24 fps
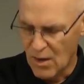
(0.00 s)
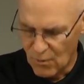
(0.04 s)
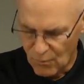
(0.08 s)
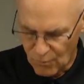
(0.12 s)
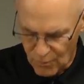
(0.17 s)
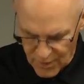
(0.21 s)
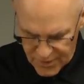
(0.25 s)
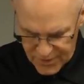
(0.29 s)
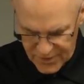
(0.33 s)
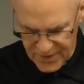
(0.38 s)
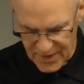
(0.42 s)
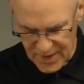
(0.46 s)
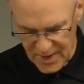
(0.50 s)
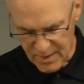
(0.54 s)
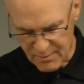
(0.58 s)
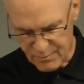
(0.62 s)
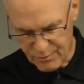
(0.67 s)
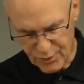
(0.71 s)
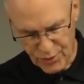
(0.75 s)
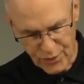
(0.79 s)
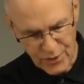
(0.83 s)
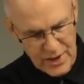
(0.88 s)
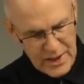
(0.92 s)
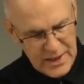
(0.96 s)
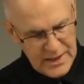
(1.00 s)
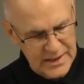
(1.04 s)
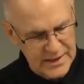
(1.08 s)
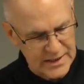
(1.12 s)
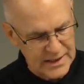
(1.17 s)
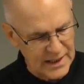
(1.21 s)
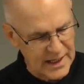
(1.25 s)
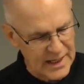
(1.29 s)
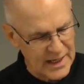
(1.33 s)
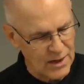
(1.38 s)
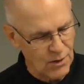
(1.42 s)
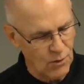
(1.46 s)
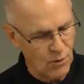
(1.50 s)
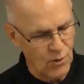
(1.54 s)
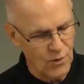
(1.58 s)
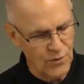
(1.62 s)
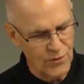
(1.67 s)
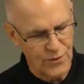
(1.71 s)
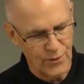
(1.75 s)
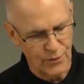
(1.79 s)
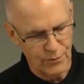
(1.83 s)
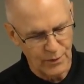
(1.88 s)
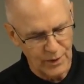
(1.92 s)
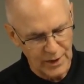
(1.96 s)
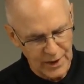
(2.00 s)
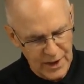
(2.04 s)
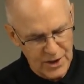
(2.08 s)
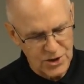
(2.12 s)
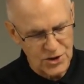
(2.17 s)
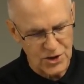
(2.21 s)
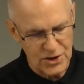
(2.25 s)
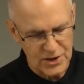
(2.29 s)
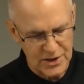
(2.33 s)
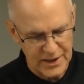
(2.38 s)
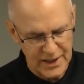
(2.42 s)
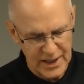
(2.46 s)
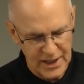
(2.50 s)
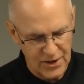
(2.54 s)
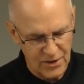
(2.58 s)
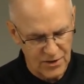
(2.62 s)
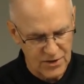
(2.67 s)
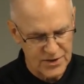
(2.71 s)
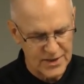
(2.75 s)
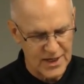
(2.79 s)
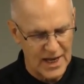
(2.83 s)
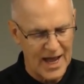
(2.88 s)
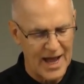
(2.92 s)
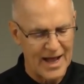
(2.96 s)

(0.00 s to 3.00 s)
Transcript: with the priestly or the religious leaders